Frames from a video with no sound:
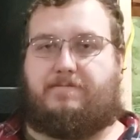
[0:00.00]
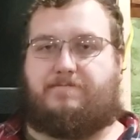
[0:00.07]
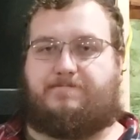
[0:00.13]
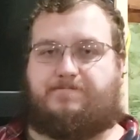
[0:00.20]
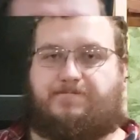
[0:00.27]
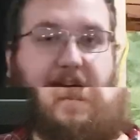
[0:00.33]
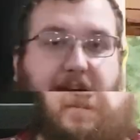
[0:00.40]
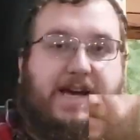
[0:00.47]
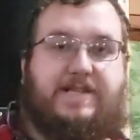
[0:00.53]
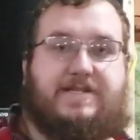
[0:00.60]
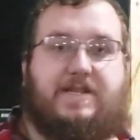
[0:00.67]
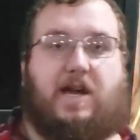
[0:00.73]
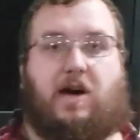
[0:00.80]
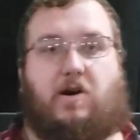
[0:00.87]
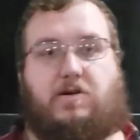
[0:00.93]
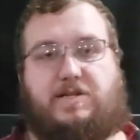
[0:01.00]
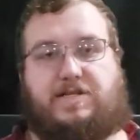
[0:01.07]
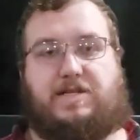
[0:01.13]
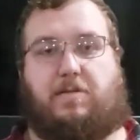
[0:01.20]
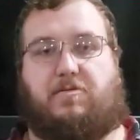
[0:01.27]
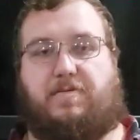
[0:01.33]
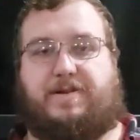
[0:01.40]
Alright guys, now it's
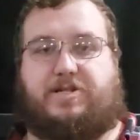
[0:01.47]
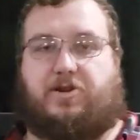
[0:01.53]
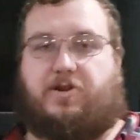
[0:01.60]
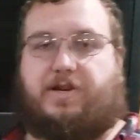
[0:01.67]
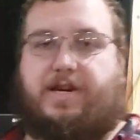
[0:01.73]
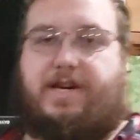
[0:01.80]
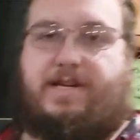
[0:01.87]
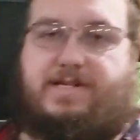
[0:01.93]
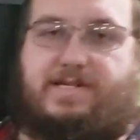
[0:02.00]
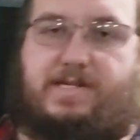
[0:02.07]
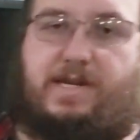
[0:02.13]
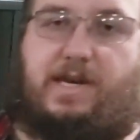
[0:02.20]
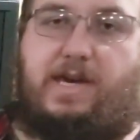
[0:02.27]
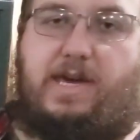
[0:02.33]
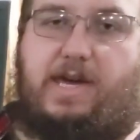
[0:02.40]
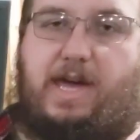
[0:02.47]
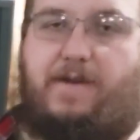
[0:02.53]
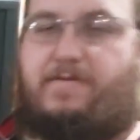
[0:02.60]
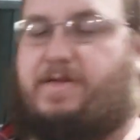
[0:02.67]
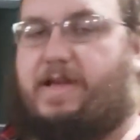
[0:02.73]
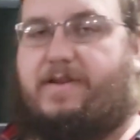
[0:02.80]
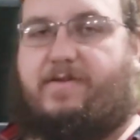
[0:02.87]
time to pitch our yeast.
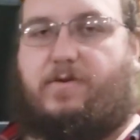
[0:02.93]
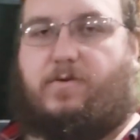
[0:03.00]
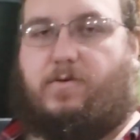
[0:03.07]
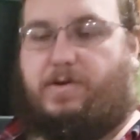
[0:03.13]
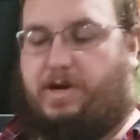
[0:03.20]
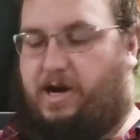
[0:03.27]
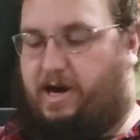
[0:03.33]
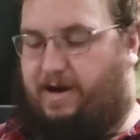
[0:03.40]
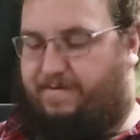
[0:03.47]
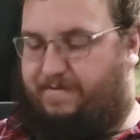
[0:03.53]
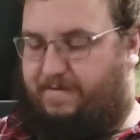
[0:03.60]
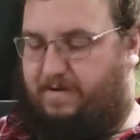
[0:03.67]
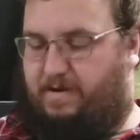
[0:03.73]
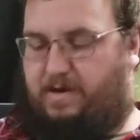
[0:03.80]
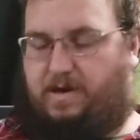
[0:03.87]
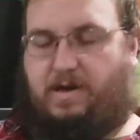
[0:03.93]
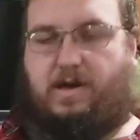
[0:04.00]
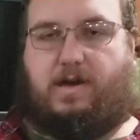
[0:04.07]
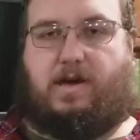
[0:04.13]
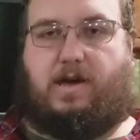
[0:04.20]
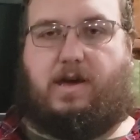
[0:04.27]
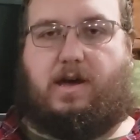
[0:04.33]
Everything's cooled off.
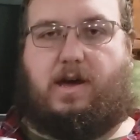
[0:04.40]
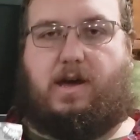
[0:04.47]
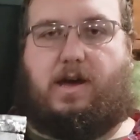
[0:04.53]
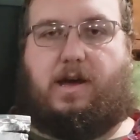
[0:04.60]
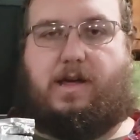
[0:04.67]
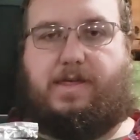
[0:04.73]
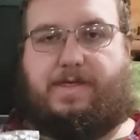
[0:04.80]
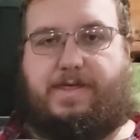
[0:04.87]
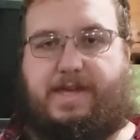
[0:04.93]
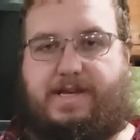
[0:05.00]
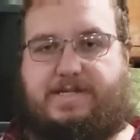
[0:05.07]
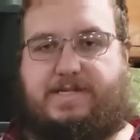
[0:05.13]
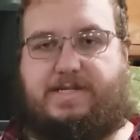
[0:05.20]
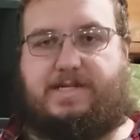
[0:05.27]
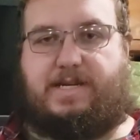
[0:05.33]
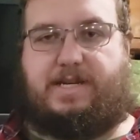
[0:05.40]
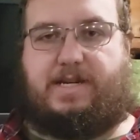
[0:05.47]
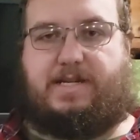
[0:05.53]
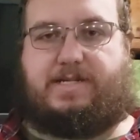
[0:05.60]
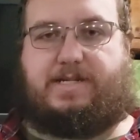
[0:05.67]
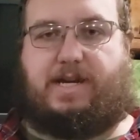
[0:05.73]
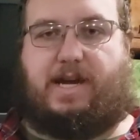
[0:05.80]
This is the
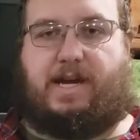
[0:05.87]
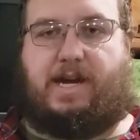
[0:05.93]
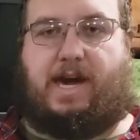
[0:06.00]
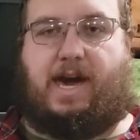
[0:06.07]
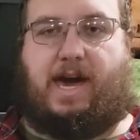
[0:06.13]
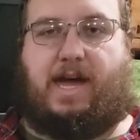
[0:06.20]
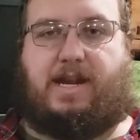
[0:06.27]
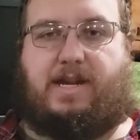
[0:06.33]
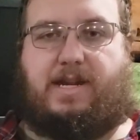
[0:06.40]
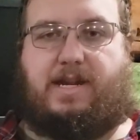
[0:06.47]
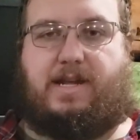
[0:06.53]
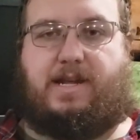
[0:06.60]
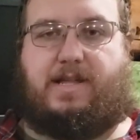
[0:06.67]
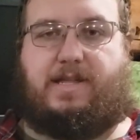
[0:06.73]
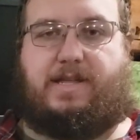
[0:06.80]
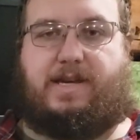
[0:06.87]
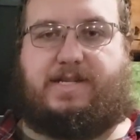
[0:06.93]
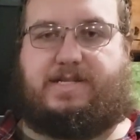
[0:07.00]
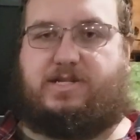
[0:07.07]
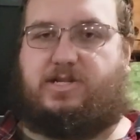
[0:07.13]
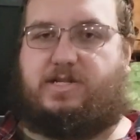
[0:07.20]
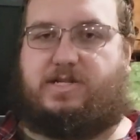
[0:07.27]
yeast I got.
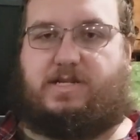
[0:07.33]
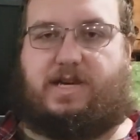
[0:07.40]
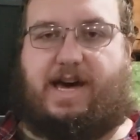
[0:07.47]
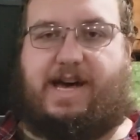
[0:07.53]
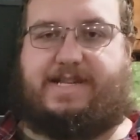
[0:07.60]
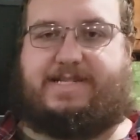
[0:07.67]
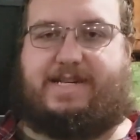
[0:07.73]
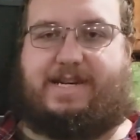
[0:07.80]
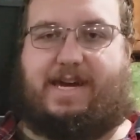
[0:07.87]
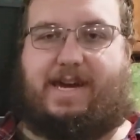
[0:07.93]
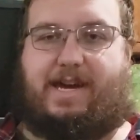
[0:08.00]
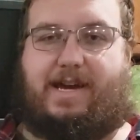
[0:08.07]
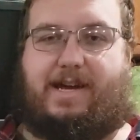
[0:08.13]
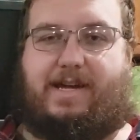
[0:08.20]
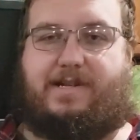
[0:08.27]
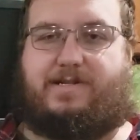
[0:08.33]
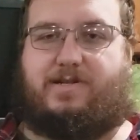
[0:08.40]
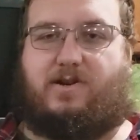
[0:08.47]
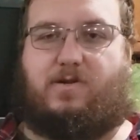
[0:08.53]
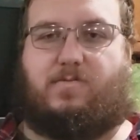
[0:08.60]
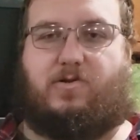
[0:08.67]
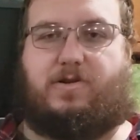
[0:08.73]
It's just classic 8
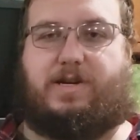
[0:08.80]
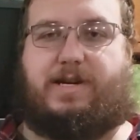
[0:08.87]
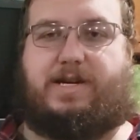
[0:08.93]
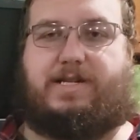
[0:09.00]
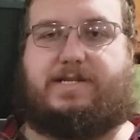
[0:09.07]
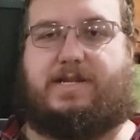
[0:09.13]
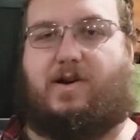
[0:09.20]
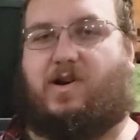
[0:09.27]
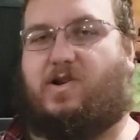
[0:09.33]
turbo yeast. Now I